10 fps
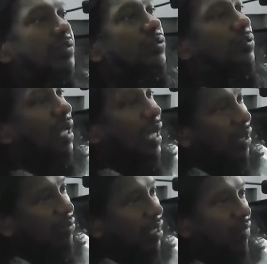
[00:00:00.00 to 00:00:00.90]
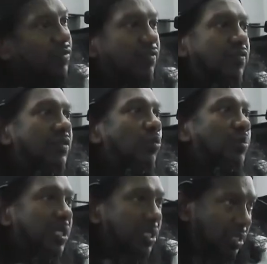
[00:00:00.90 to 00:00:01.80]
So now you have different
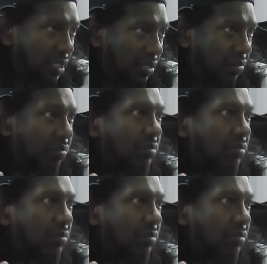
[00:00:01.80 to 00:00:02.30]
opinion now.